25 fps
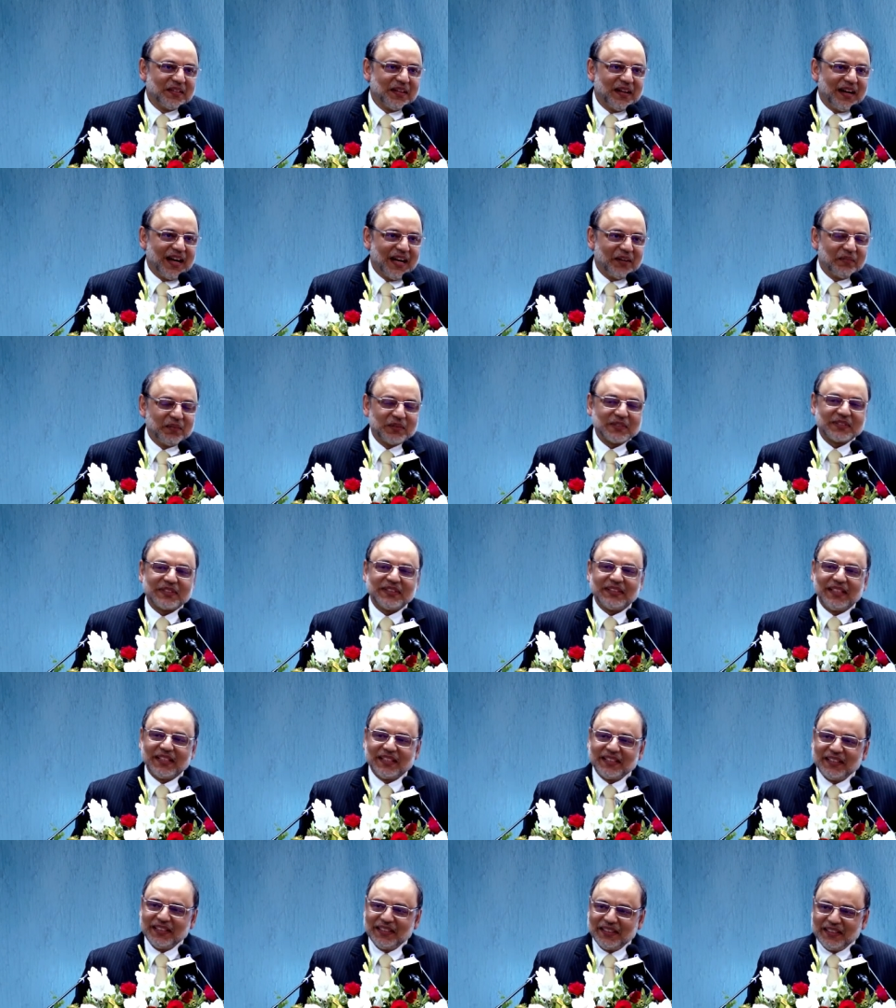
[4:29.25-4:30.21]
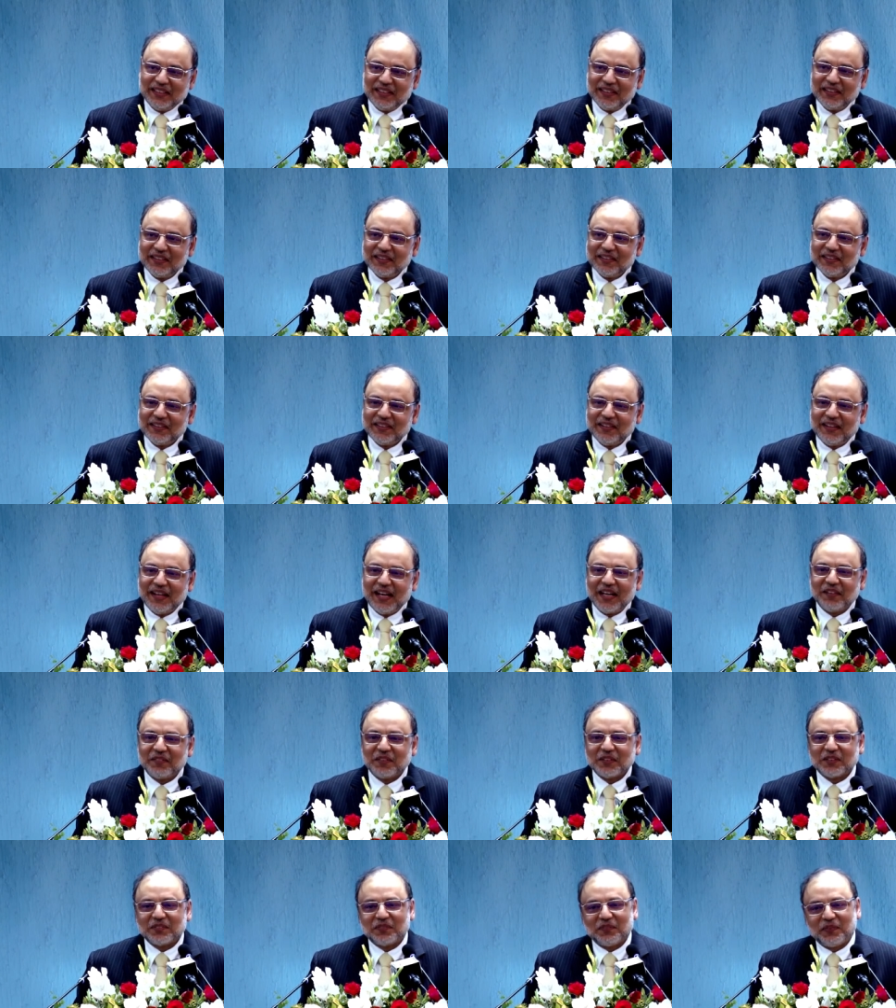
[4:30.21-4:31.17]
I was lucky, I
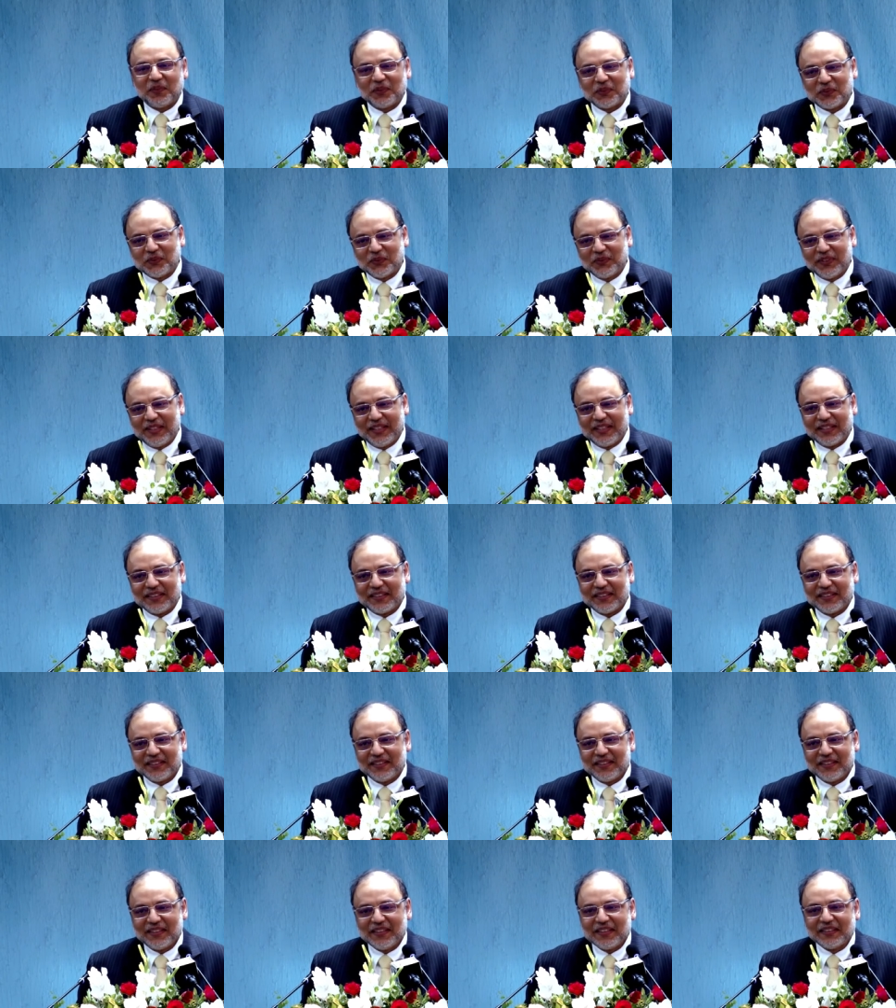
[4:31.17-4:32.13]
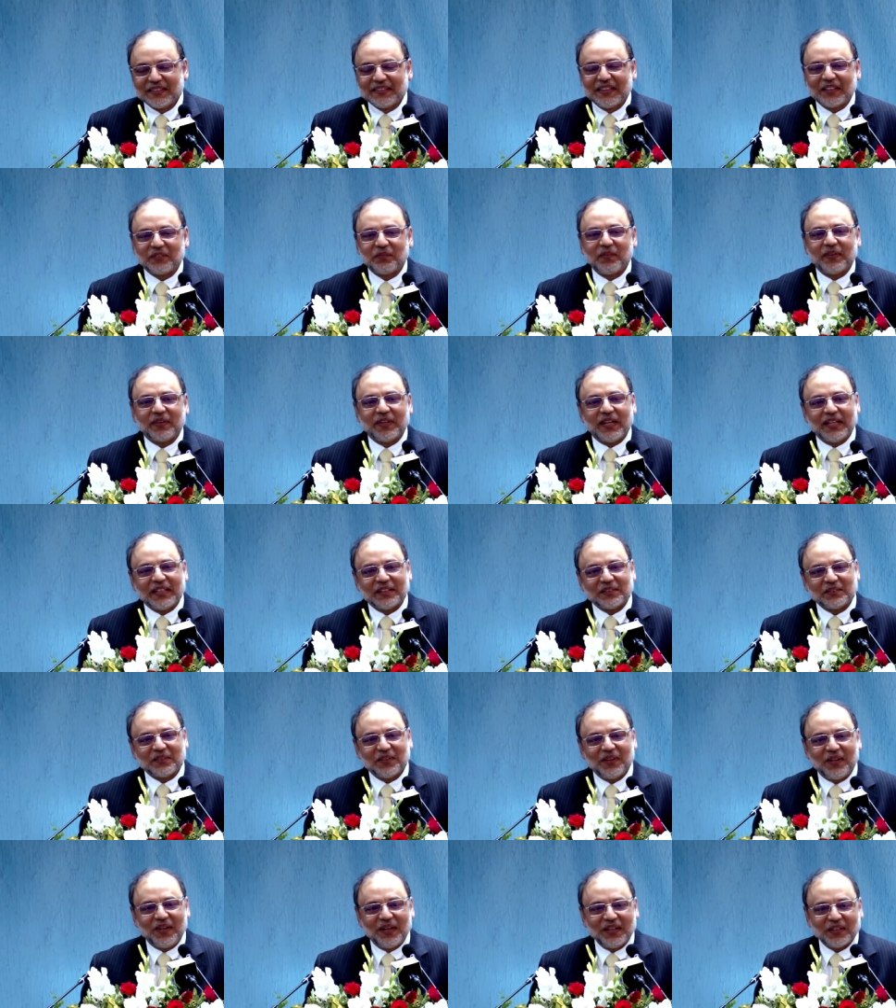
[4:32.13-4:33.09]
was fortunate that what I
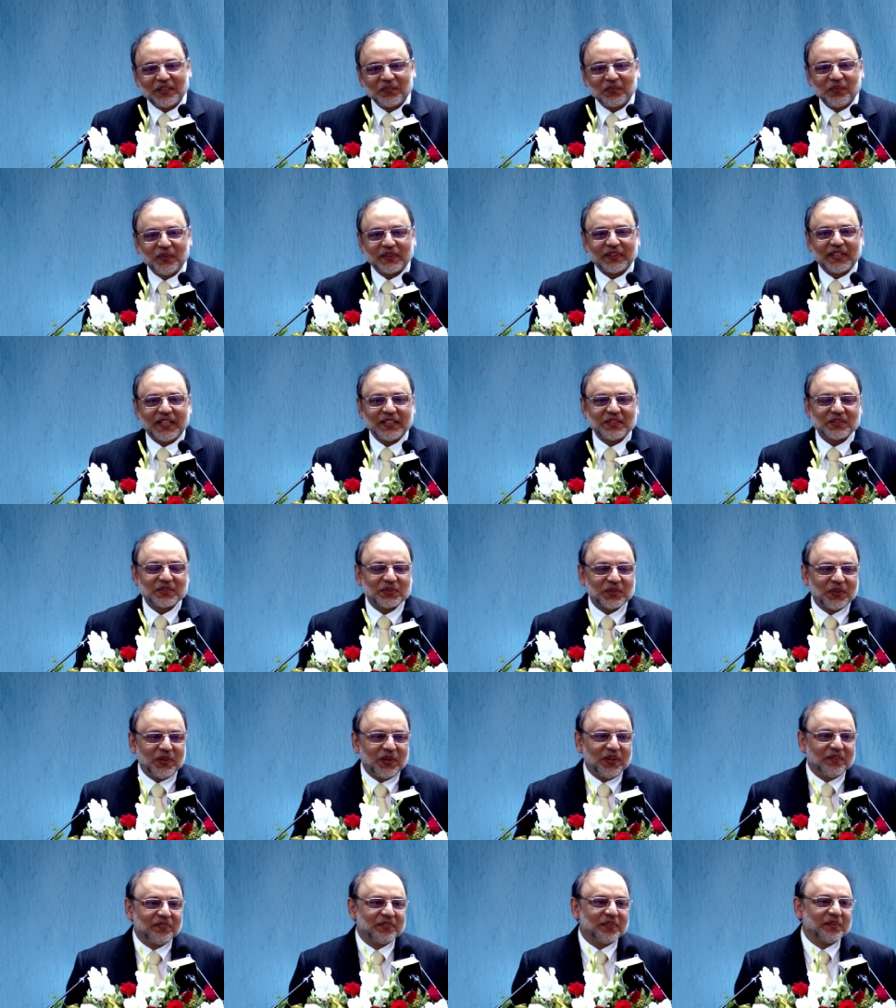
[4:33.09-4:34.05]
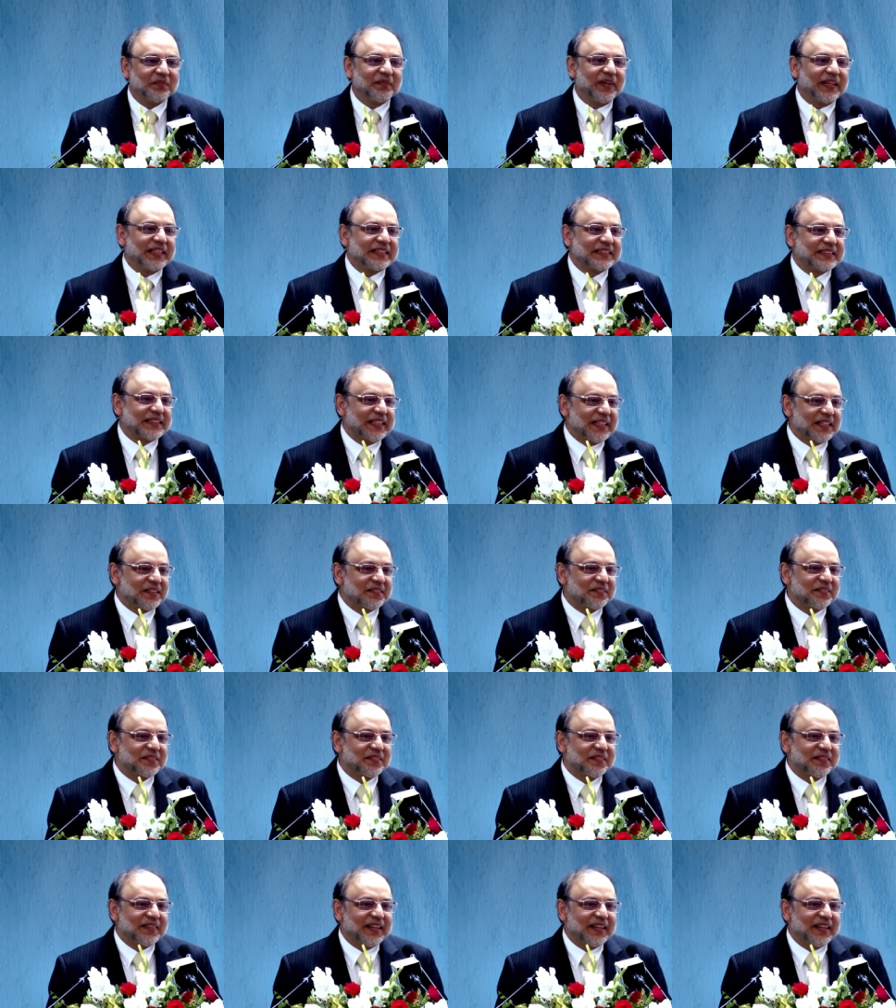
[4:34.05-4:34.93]
thought, what I saw for myself,